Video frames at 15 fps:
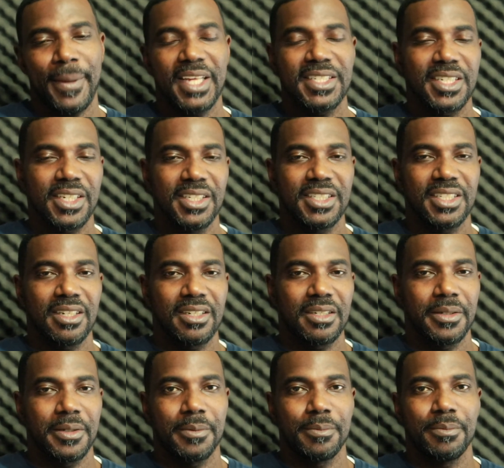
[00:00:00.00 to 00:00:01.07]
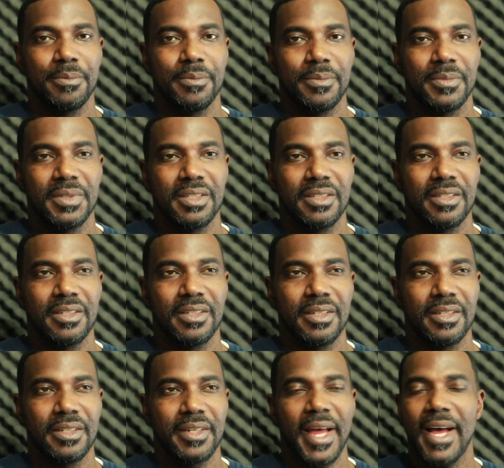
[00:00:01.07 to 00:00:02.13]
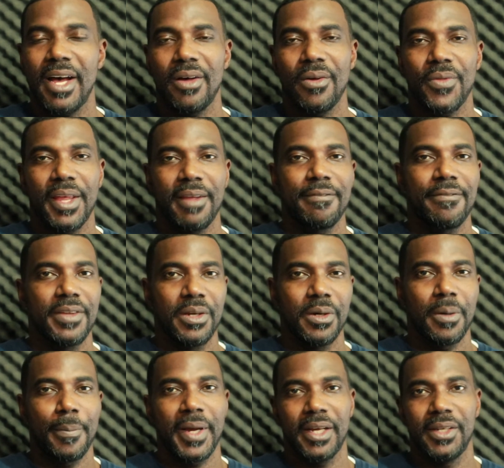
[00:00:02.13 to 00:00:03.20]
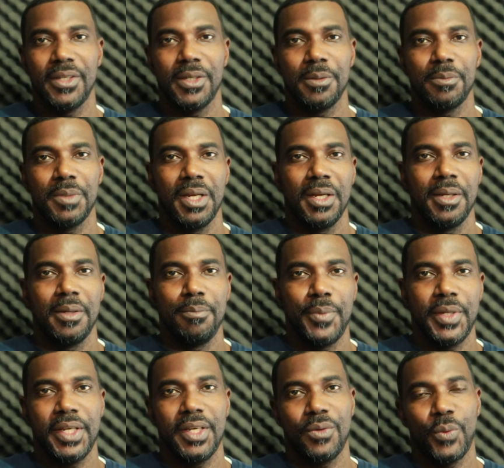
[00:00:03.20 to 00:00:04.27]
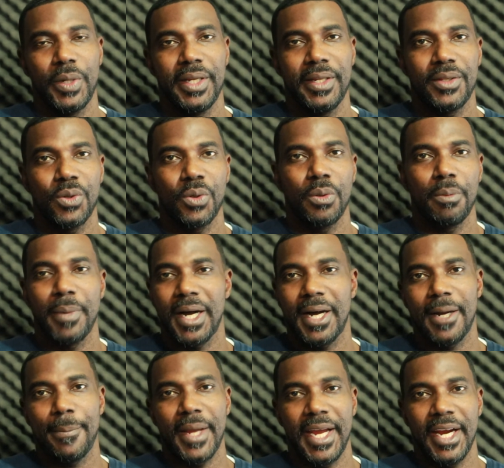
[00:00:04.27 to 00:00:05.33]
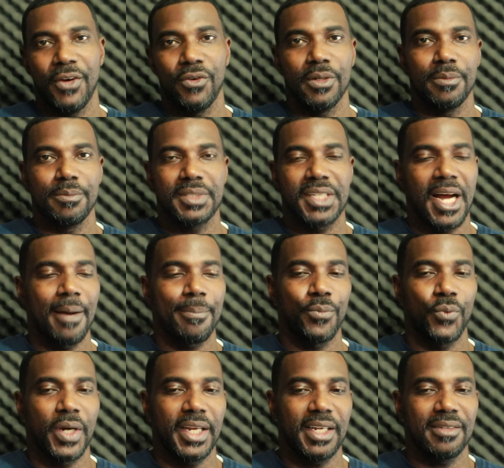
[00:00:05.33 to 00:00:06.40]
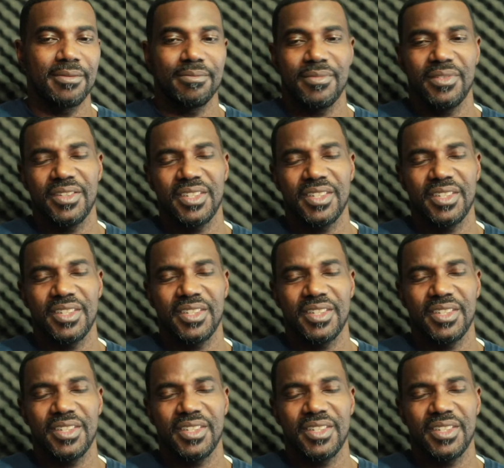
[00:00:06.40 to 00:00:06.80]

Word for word: basically telling them how they feel about him being with old Bob Arum, top rank,